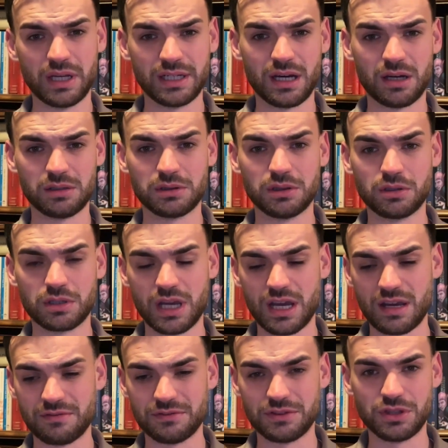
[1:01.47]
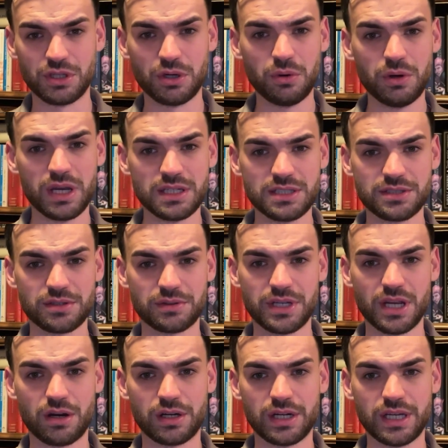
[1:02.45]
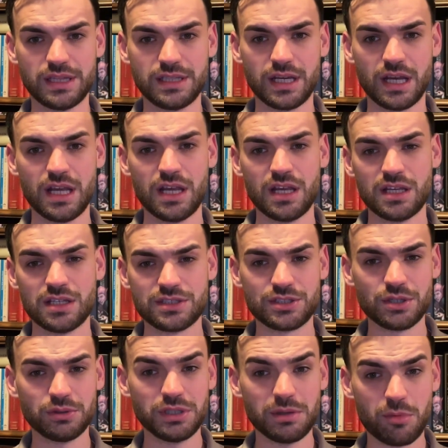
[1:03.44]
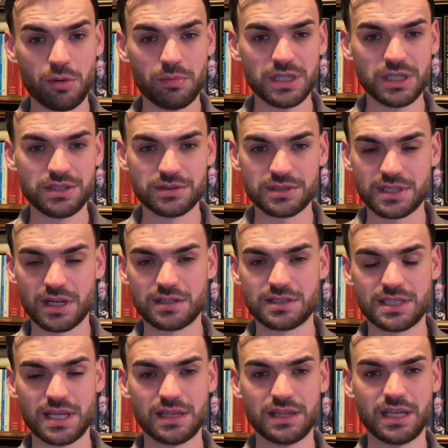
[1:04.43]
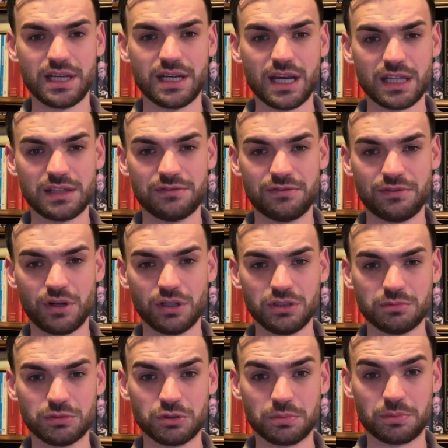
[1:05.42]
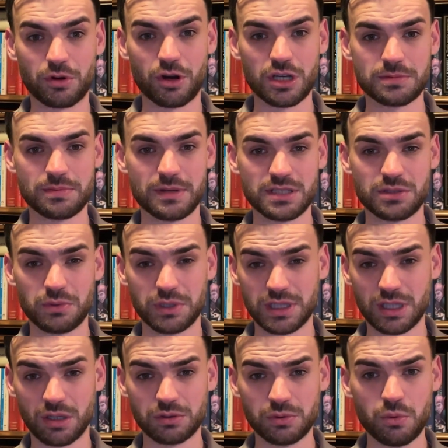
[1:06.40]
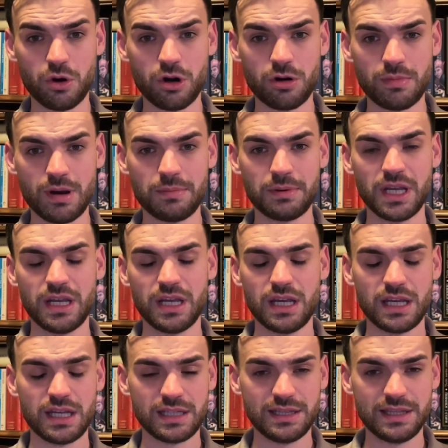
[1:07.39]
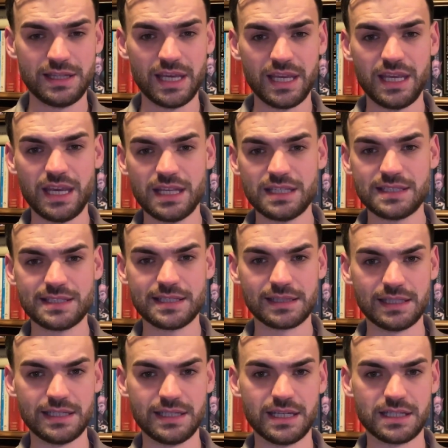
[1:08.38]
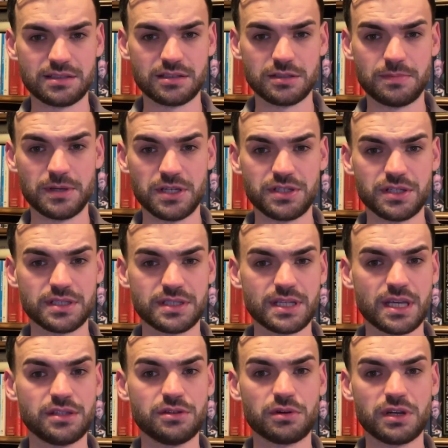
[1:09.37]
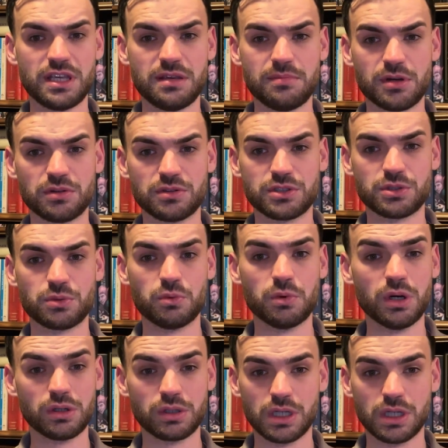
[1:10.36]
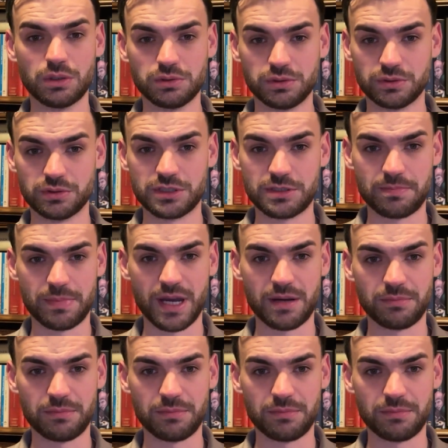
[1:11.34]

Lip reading: Outlook have no history on it, so the moment you start sending at volume to prospects without warm-up, they instantly get suspicious and your emails will go to spam.